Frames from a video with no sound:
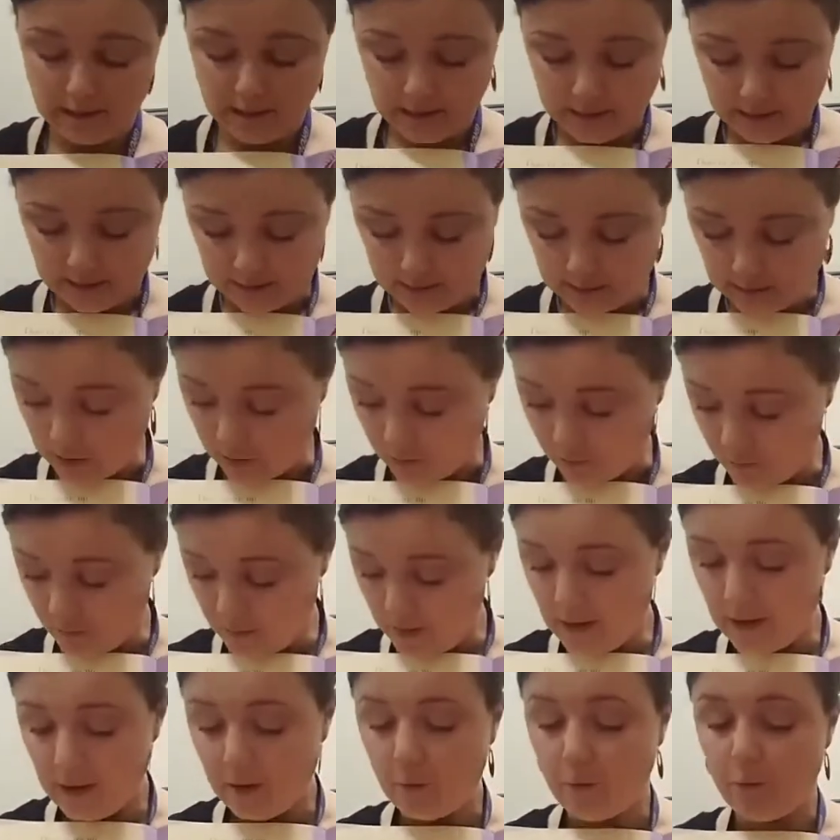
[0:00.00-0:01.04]
So
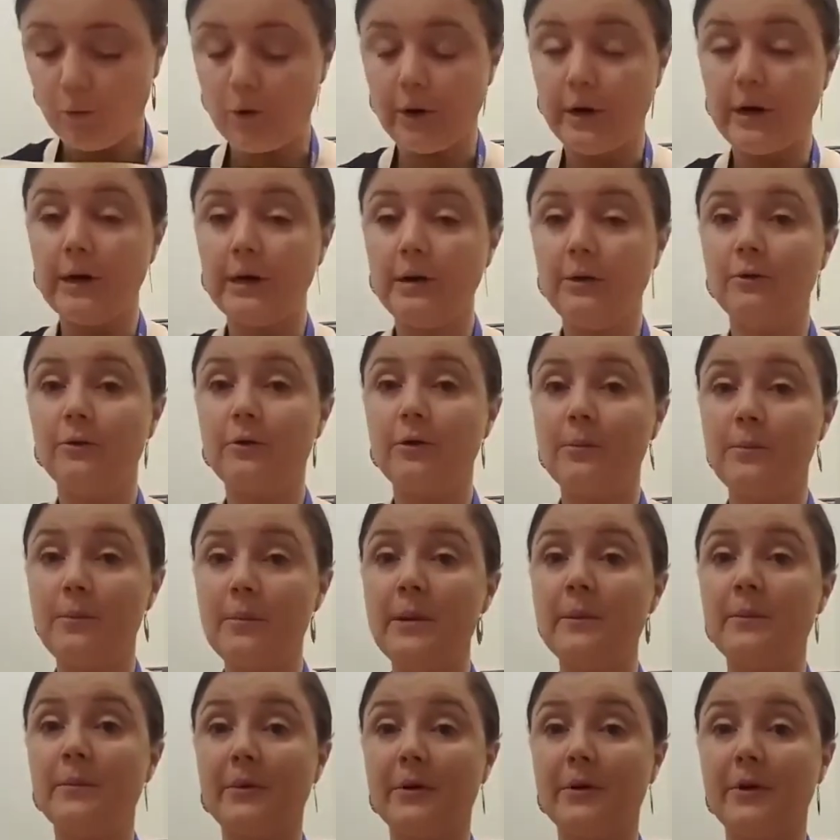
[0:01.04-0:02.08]
we're going to
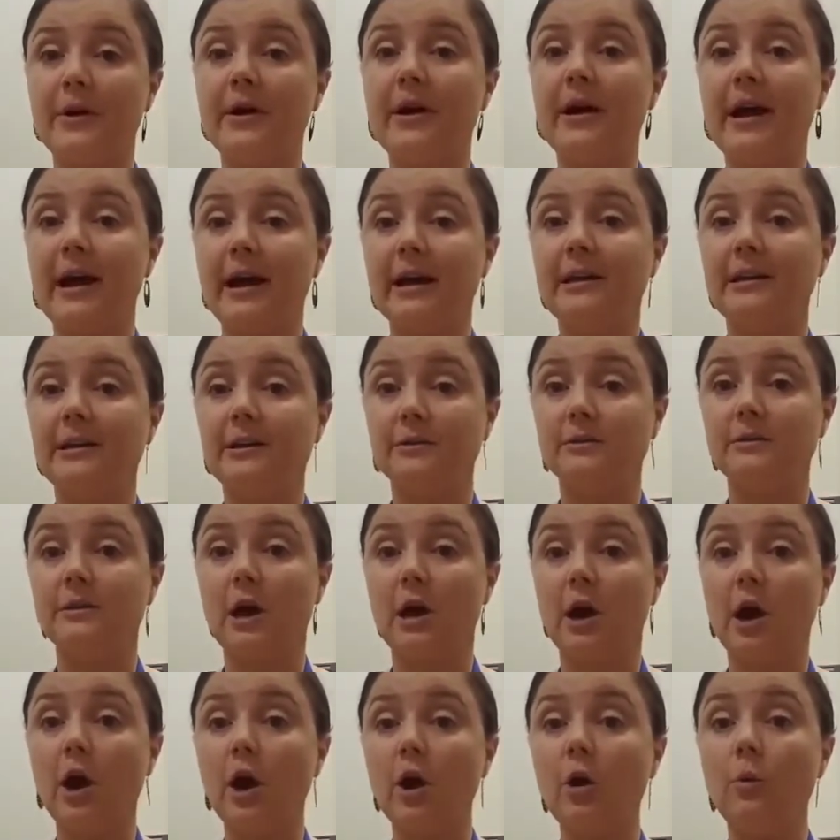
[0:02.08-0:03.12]
remember how to use
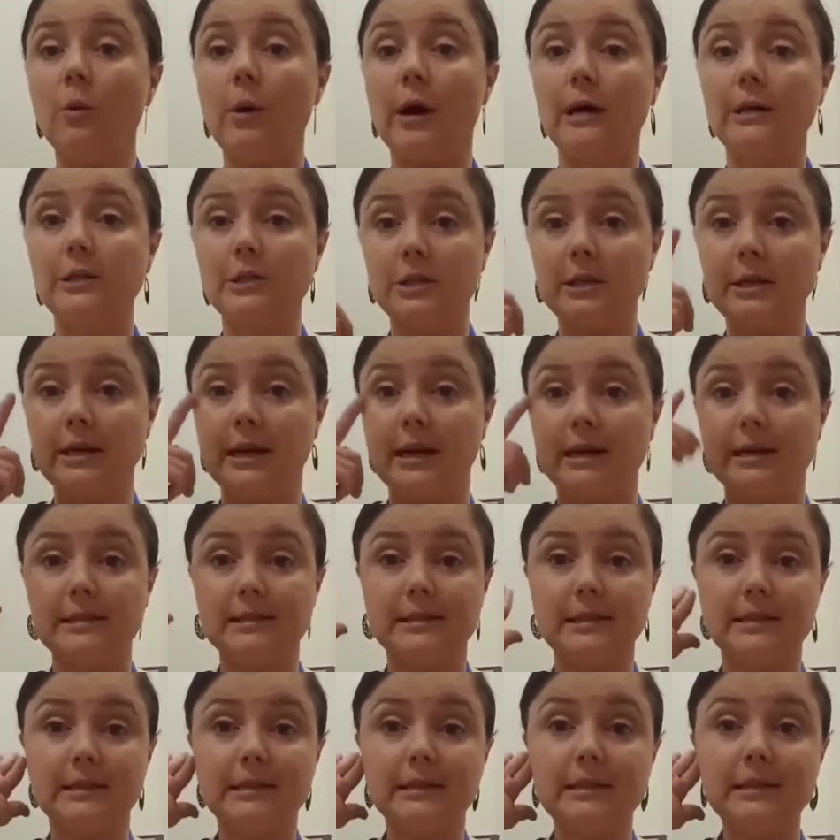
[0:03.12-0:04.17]
our watching eyes,
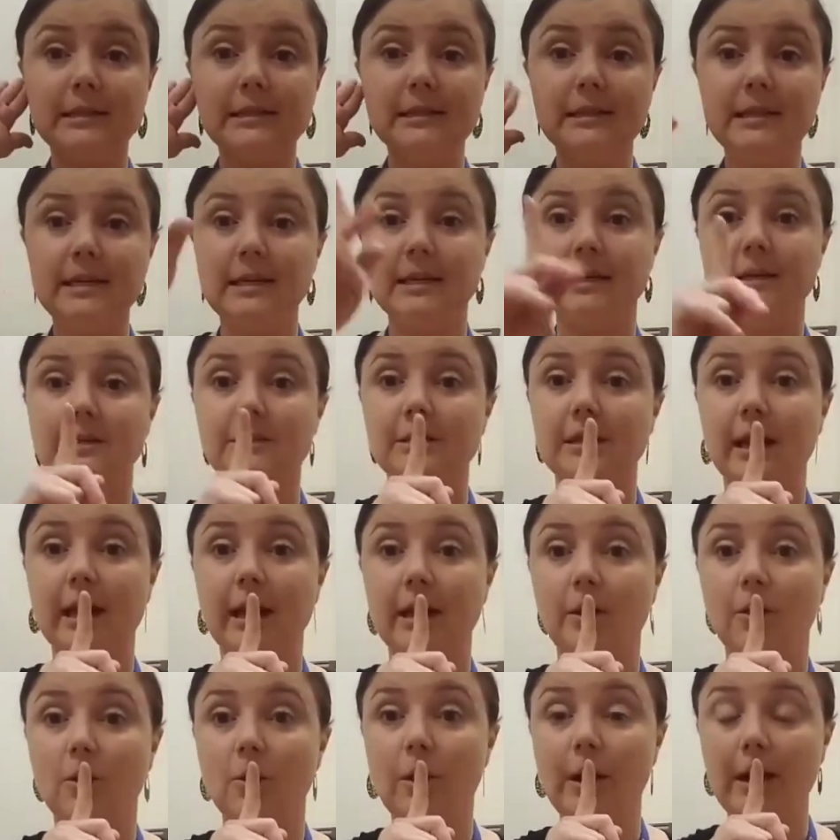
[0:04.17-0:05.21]
listening ears,
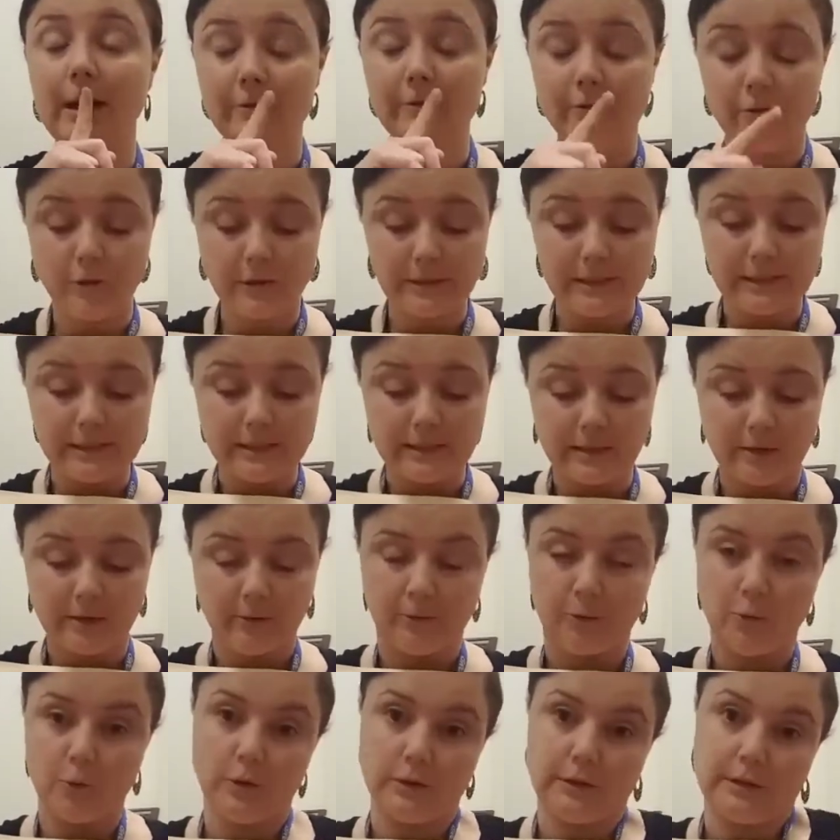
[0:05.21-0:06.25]
and quiet voices, and of
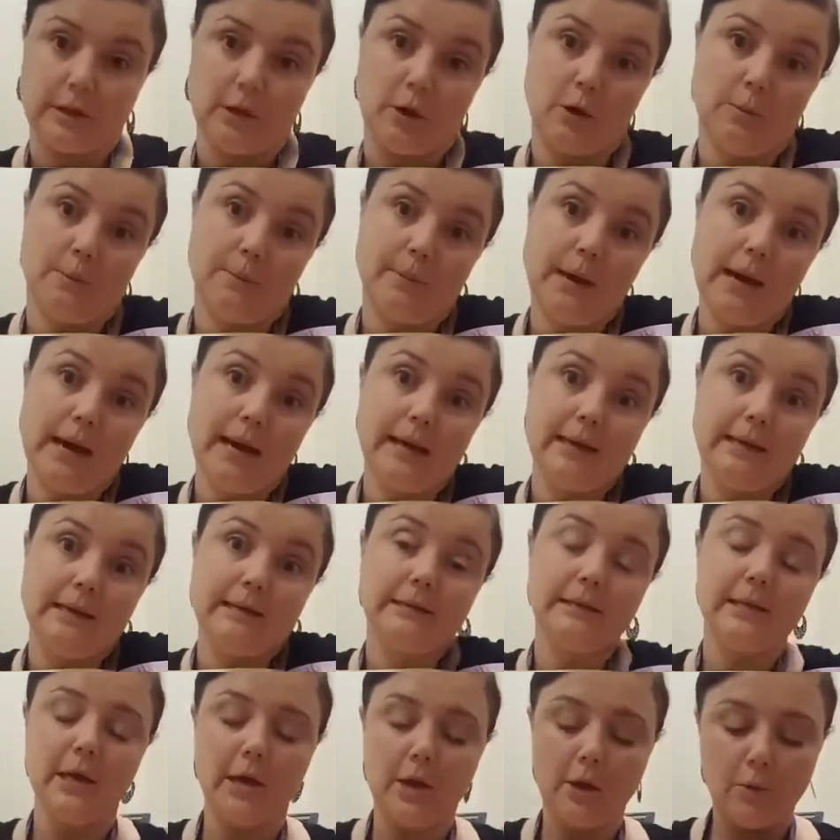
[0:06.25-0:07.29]
course calm bodies
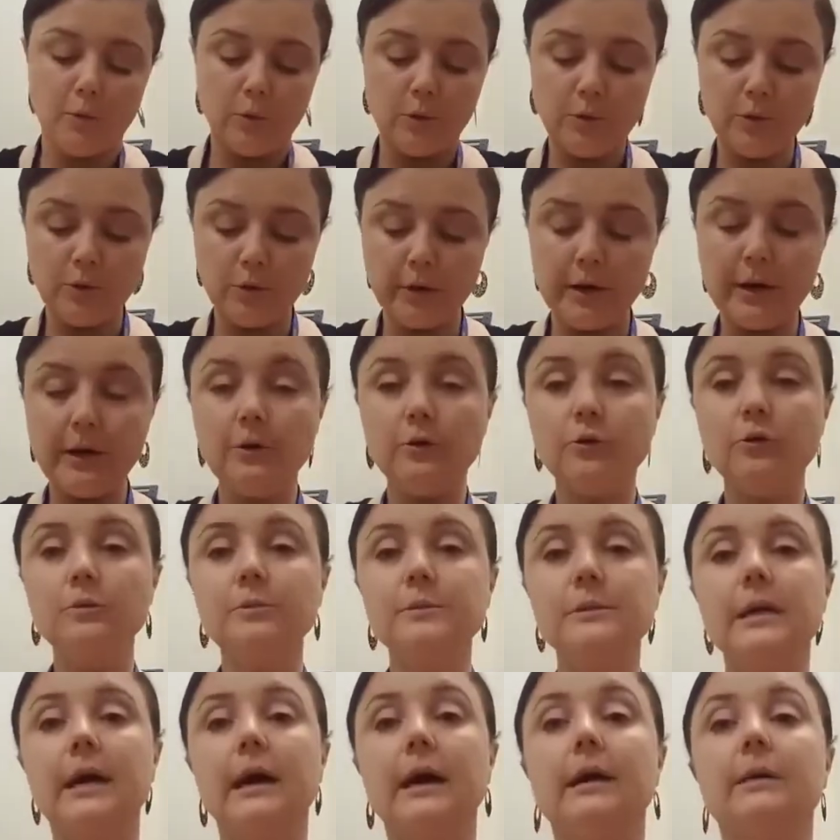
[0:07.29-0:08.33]
when we're at group
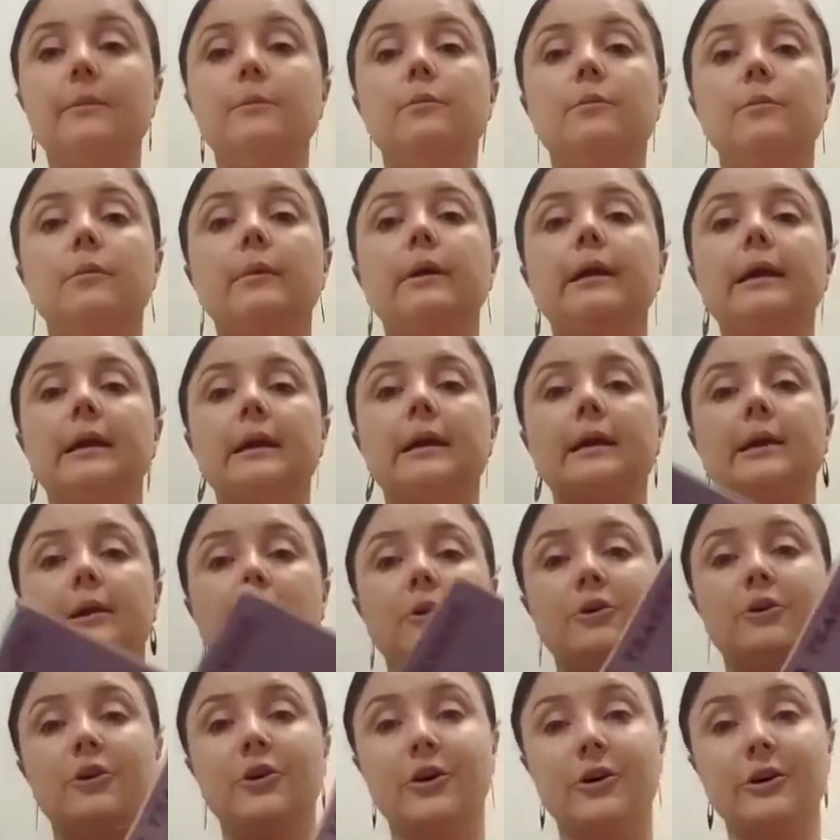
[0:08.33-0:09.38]
time in
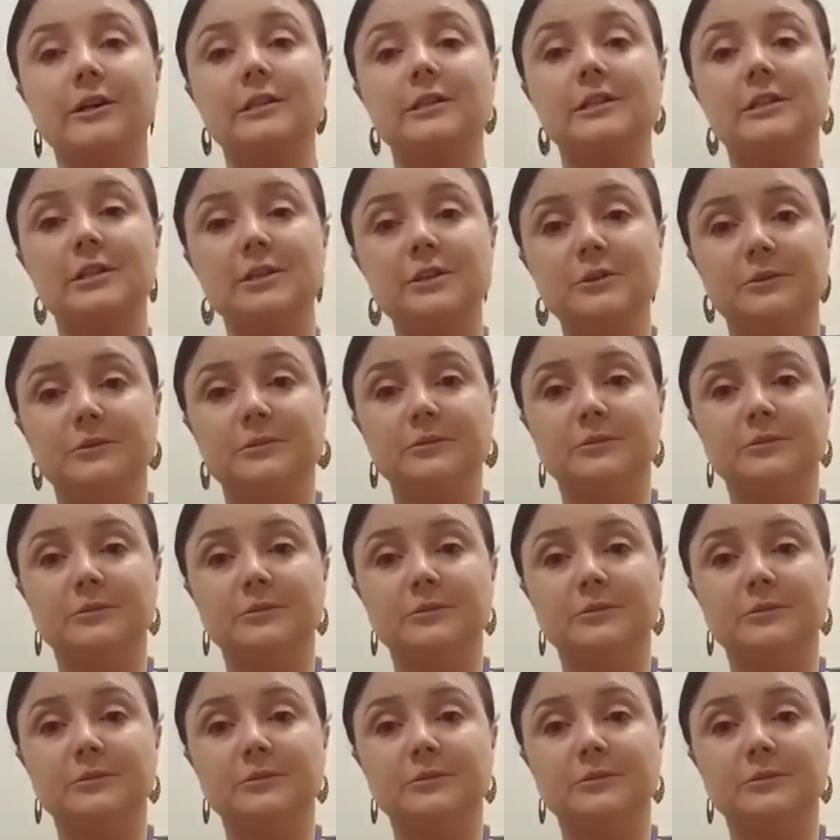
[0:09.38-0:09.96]
kindergarten too.